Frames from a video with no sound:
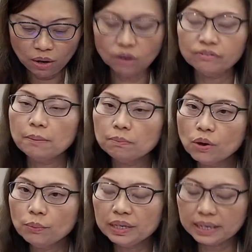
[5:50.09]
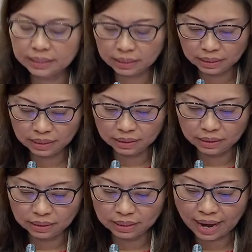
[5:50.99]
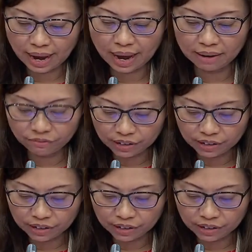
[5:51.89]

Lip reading: of employment assistance and